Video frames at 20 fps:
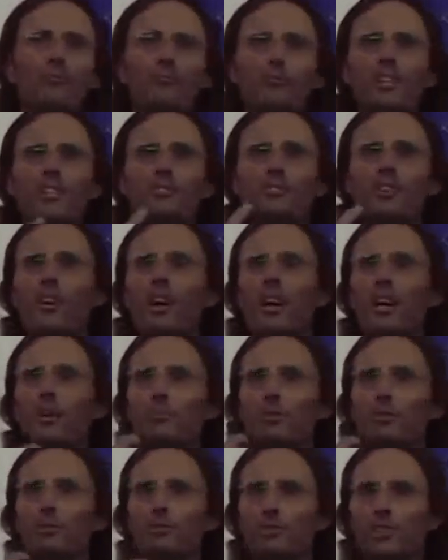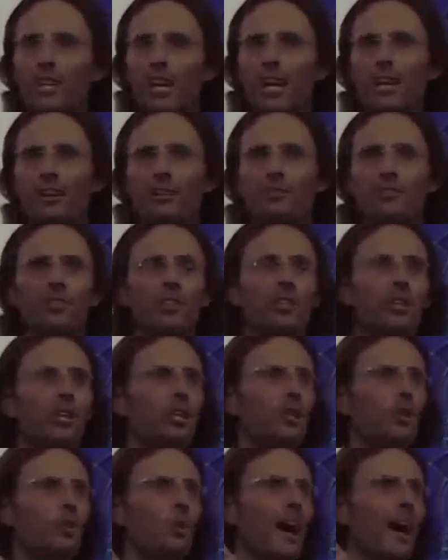Every time you judge,
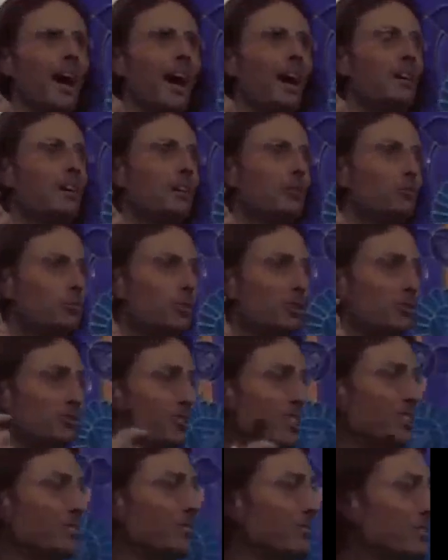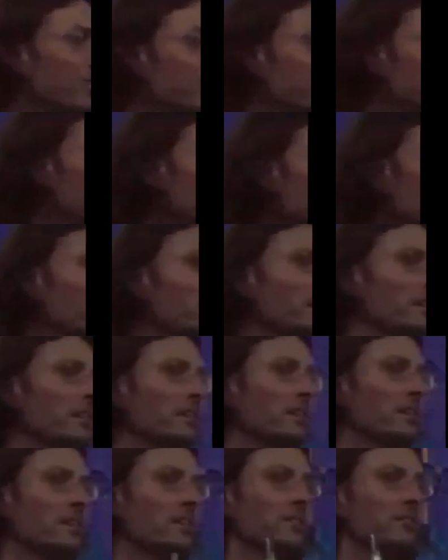you are resisting
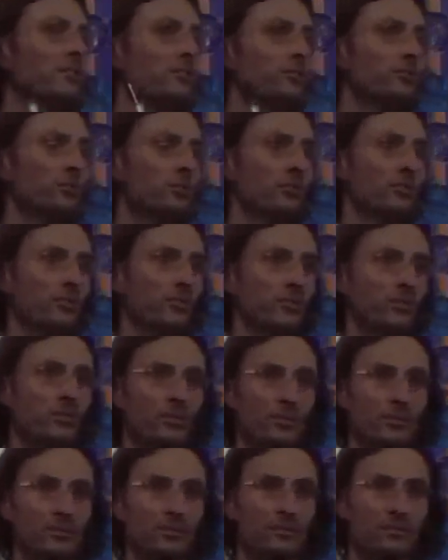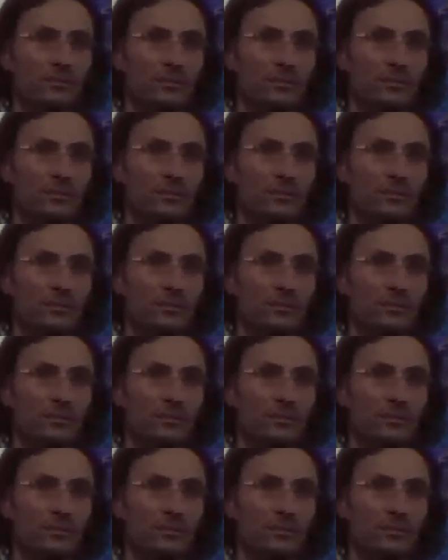the truth.